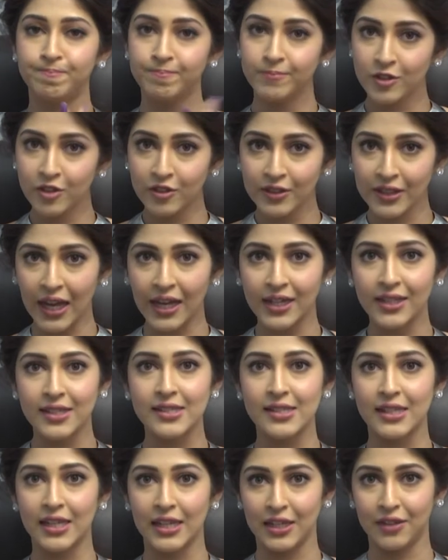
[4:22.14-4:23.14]
So that
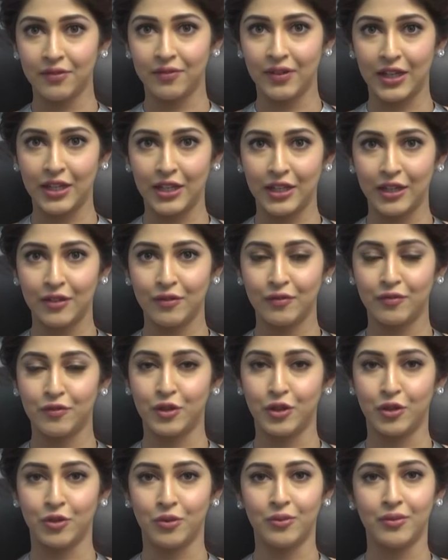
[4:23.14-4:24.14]
is Neelaveni
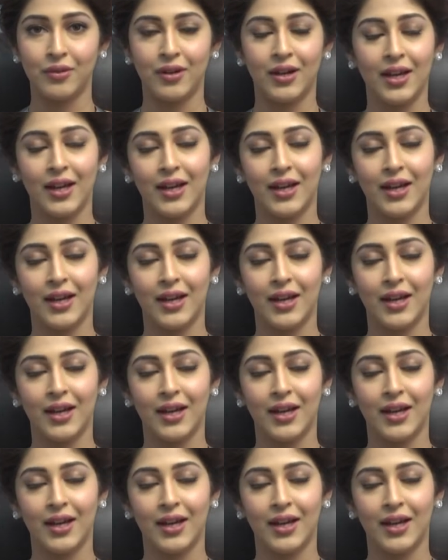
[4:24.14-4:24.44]
for you.